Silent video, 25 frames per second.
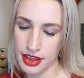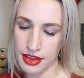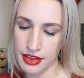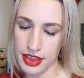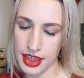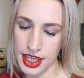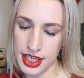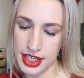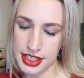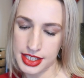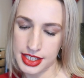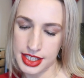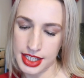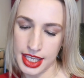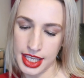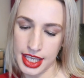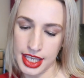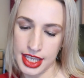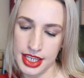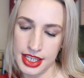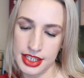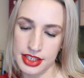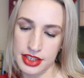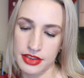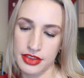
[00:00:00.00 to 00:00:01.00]
This
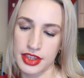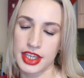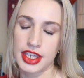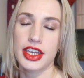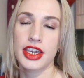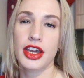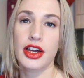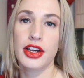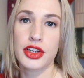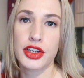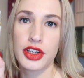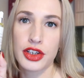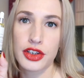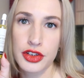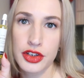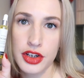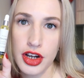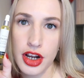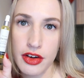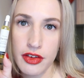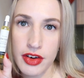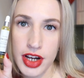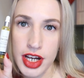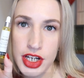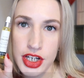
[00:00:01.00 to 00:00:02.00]
is the
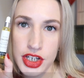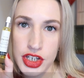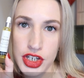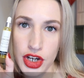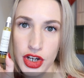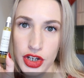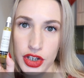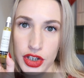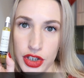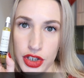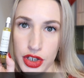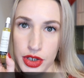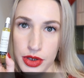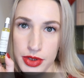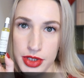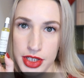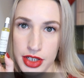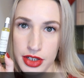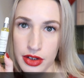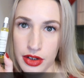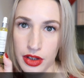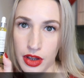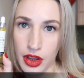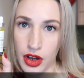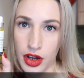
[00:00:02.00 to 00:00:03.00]
Nourish
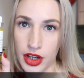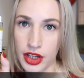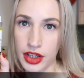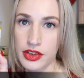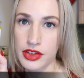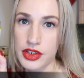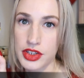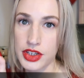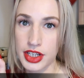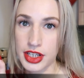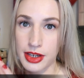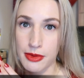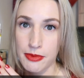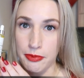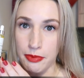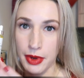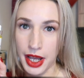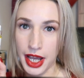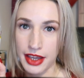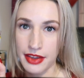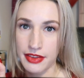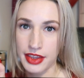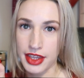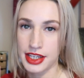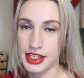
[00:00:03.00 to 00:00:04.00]
Cuticle Oil. So you can
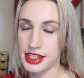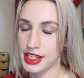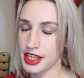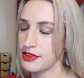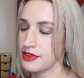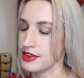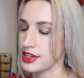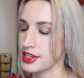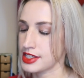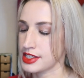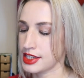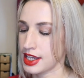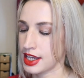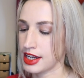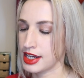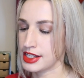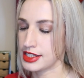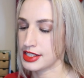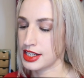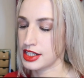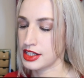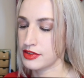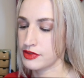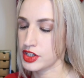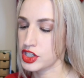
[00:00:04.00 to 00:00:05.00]
buy this in this size
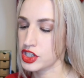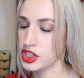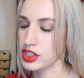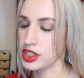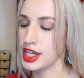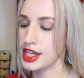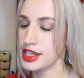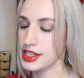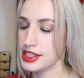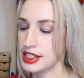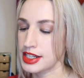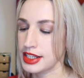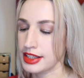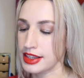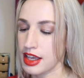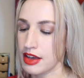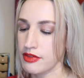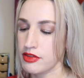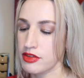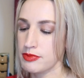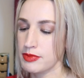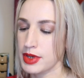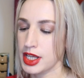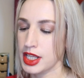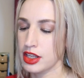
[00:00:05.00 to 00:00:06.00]
individually. It's an
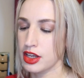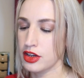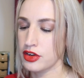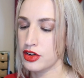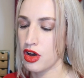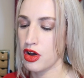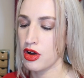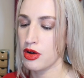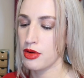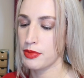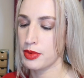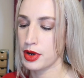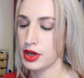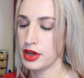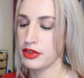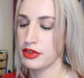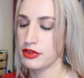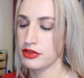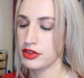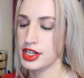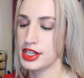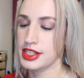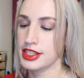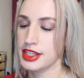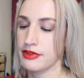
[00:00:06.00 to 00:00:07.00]
11 mil or
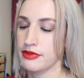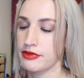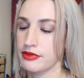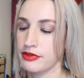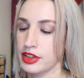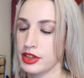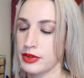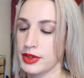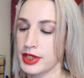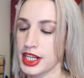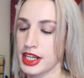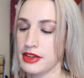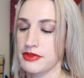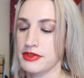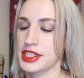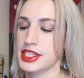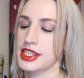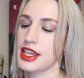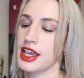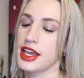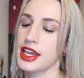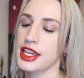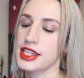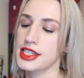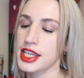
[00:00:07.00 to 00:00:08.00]
0.37 fluid ounce
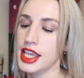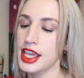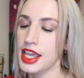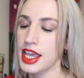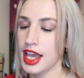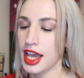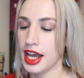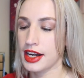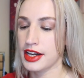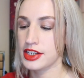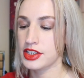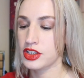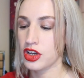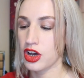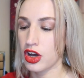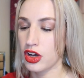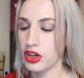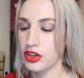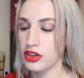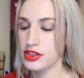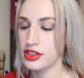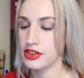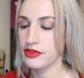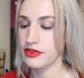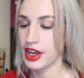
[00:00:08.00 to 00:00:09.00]
size. And it's got
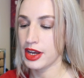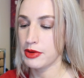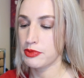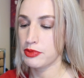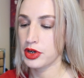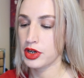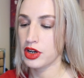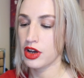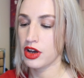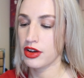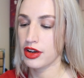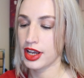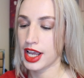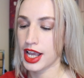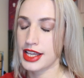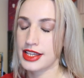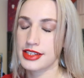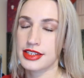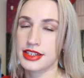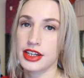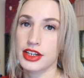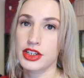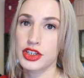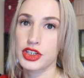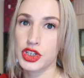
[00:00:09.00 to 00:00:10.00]
oils of apricot,
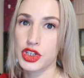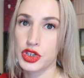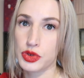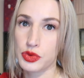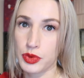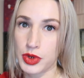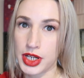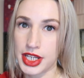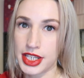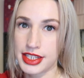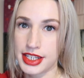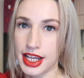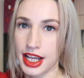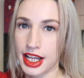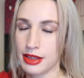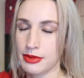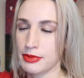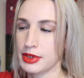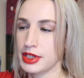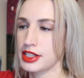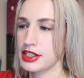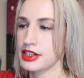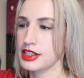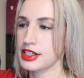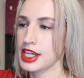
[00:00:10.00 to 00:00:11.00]
castor and sweet
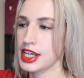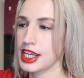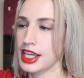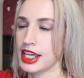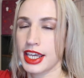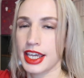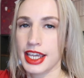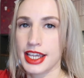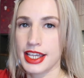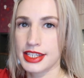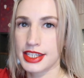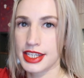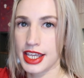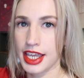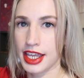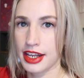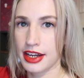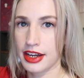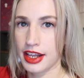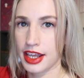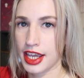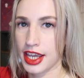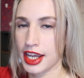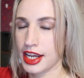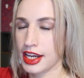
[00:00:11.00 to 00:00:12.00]
almond. It's
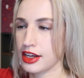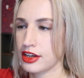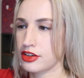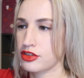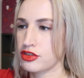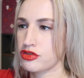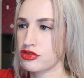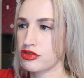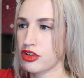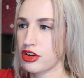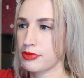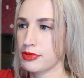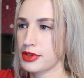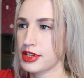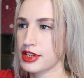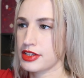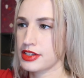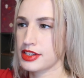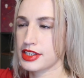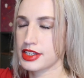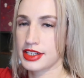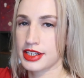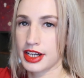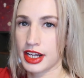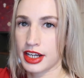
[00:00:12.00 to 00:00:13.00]
in a dropper
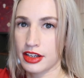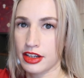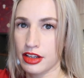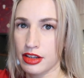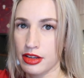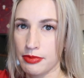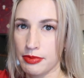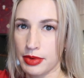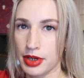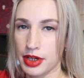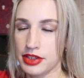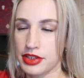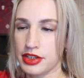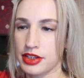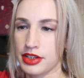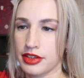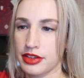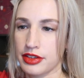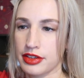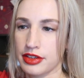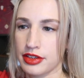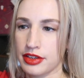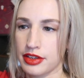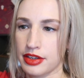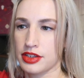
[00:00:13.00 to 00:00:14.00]
style
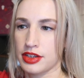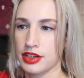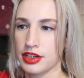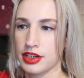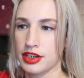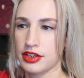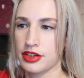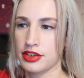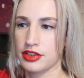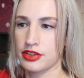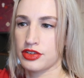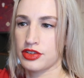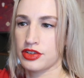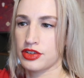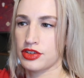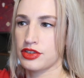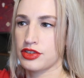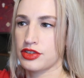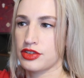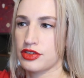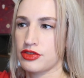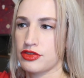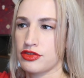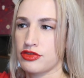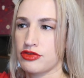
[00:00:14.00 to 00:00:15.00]
bottle. So you can
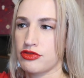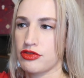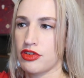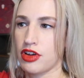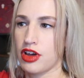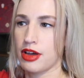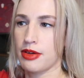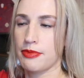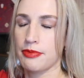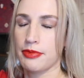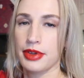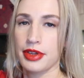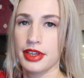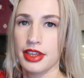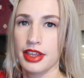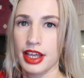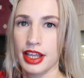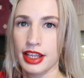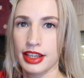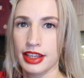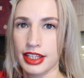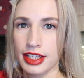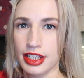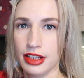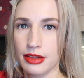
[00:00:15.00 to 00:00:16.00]
just drop
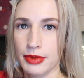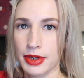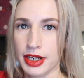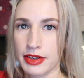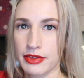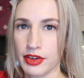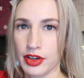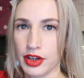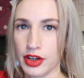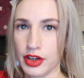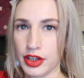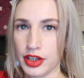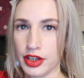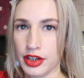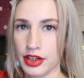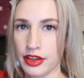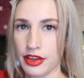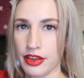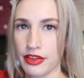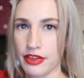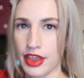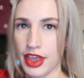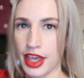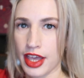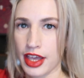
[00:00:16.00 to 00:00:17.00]
a little bit of oil
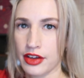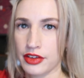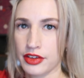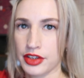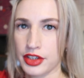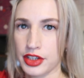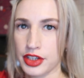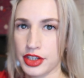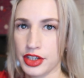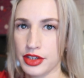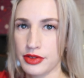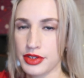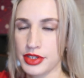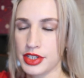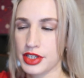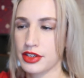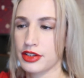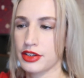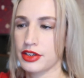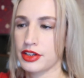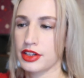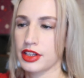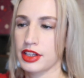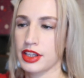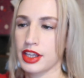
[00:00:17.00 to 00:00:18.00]
there on your
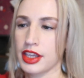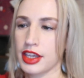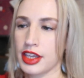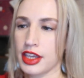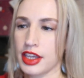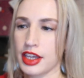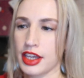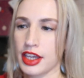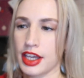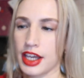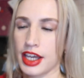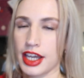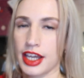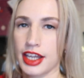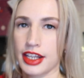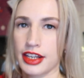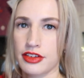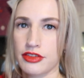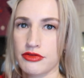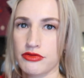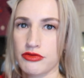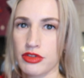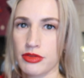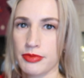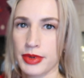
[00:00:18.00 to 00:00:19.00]
cuticle
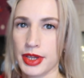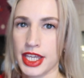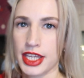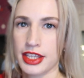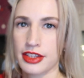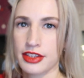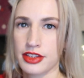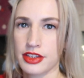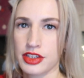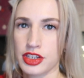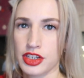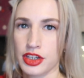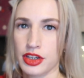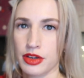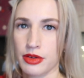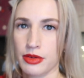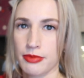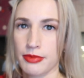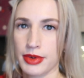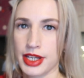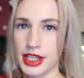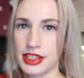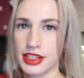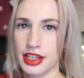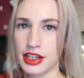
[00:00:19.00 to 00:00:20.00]
and rub it in to
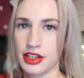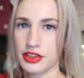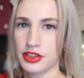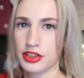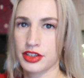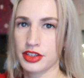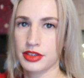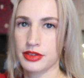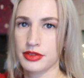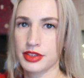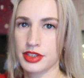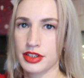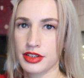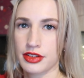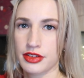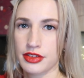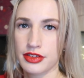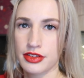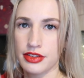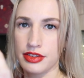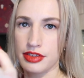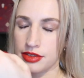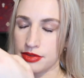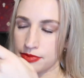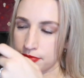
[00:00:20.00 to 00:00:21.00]
massage the
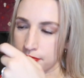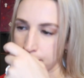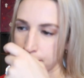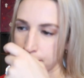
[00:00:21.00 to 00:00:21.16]
cuticles.